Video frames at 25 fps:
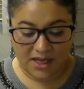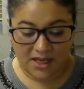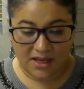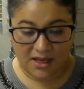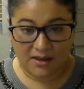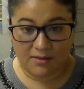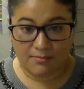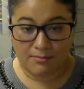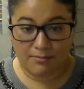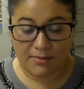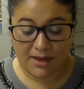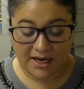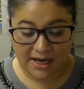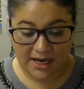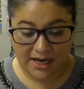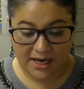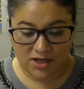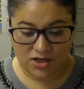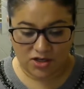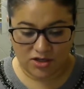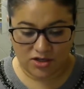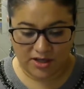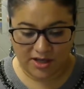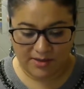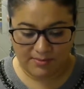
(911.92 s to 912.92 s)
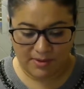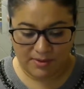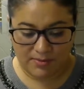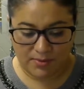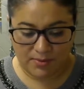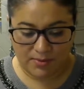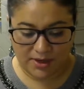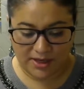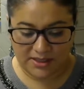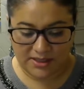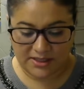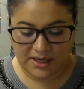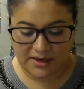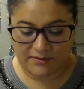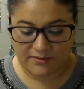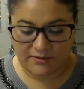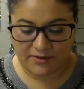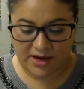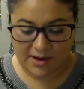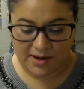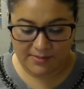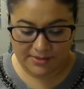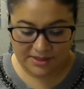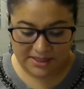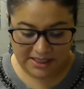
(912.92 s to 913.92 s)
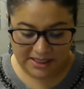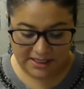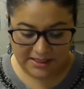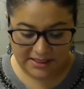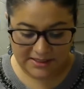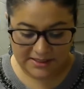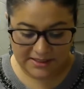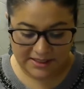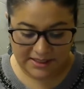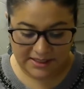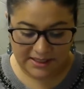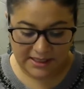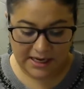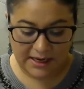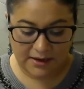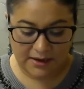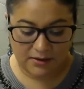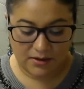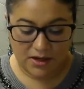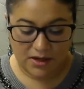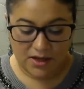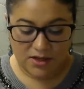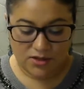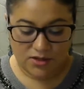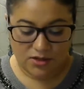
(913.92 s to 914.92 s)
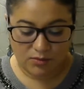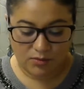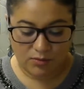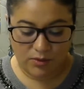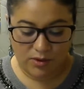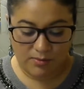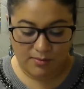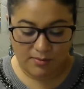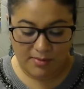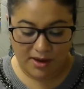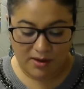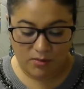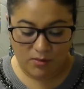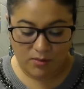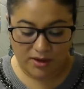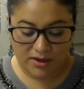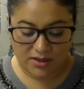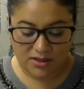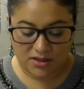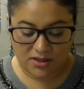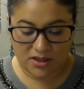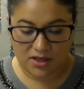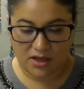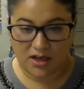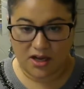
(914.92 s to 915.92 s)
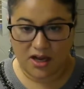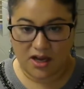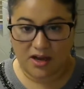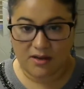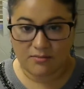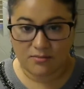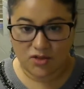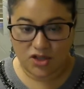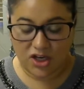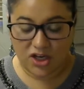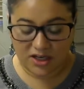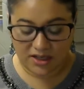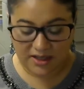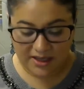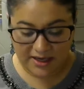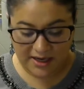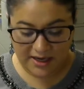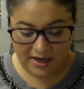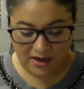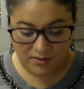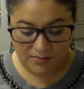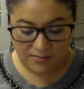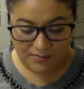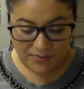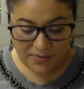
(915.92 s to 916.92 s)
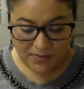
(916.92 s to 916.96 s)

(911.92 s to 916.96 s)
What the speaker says: medication that people can take for hepatitis C now. So we may want to check that out.